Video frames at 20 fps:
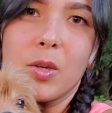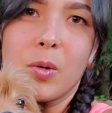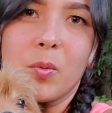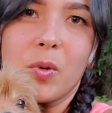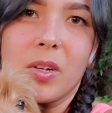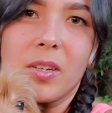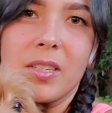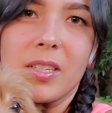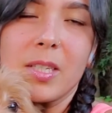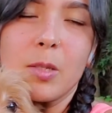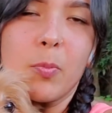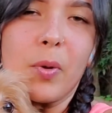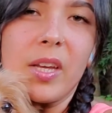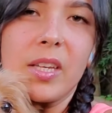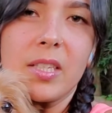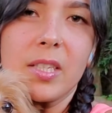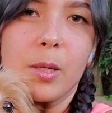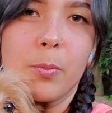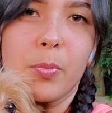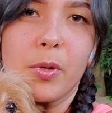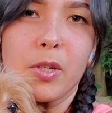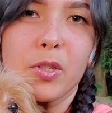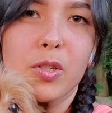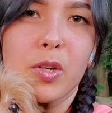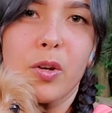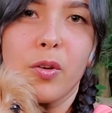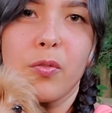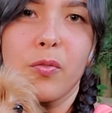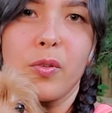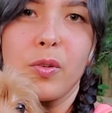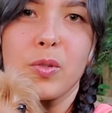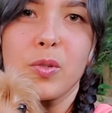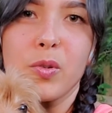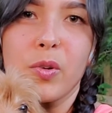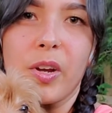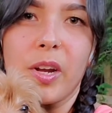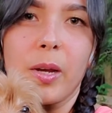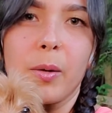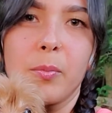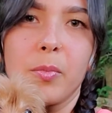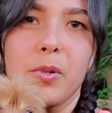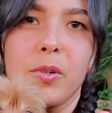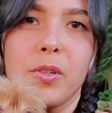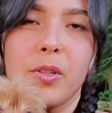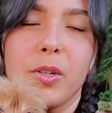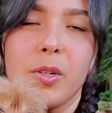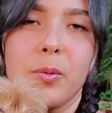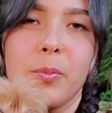you want to spice up your tofu scramble a little